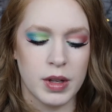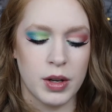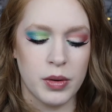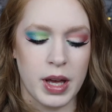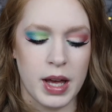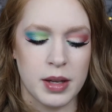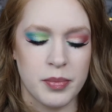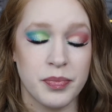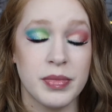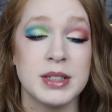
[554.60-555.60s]
Okay,
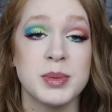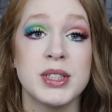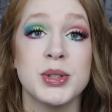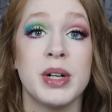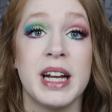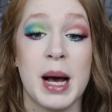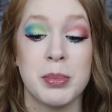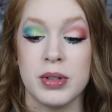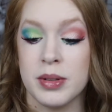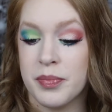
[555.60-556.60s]
this one's Green
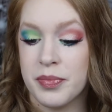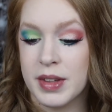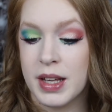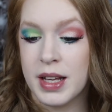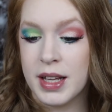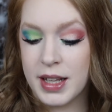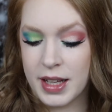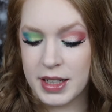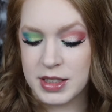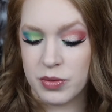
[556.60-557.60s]
Apple,
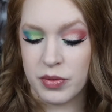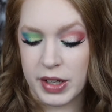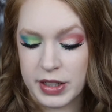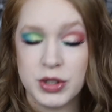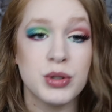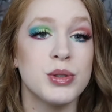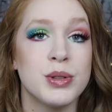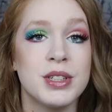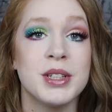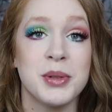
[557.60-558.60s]
and it's very true
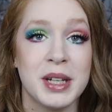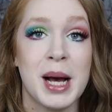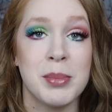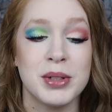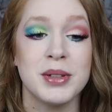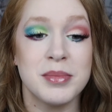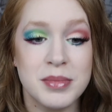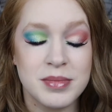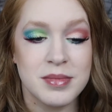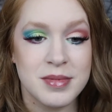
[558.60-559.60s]
to the green apple
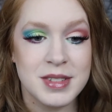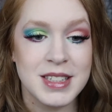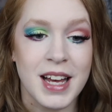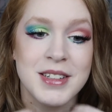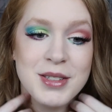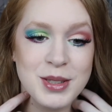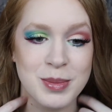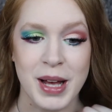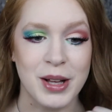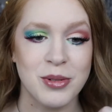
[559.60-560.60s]
scent,
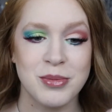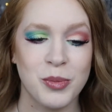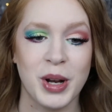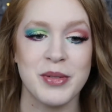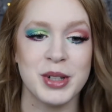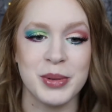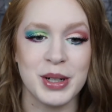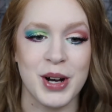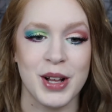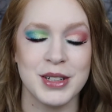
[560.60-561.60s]
smell, whatever you want to
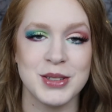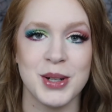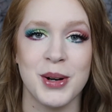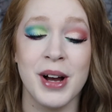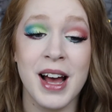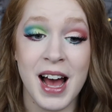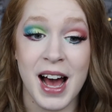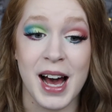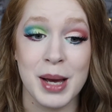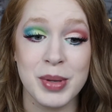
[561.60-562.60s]
call it. So
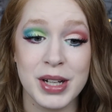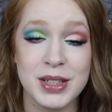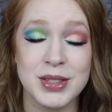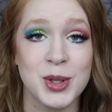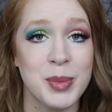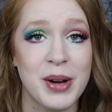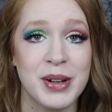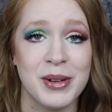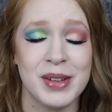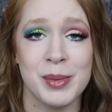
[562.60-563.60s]
I'm going to zoom out now
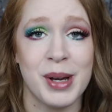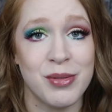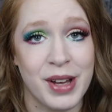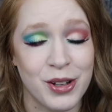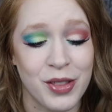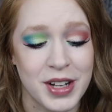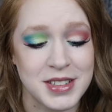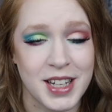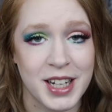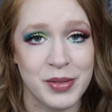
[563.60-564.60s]
and give you my final thoughts
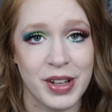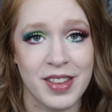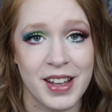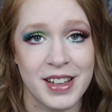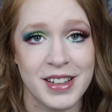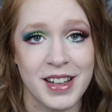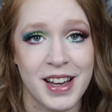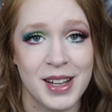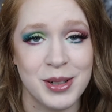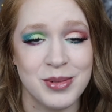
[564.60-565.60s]
on everything,
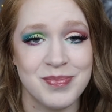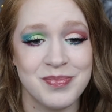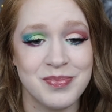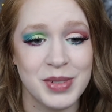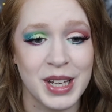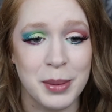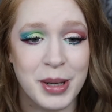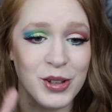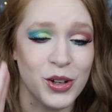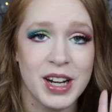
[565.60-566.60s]
and we can get a
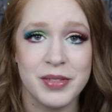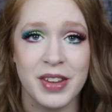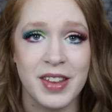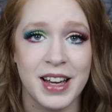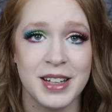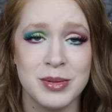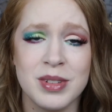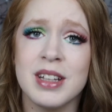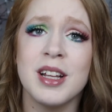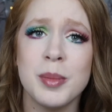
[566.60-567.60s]
better look at everything
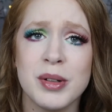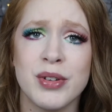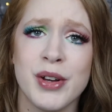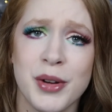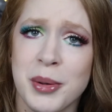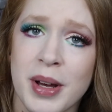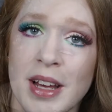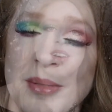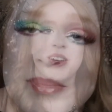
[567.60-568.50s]
a little bit further away.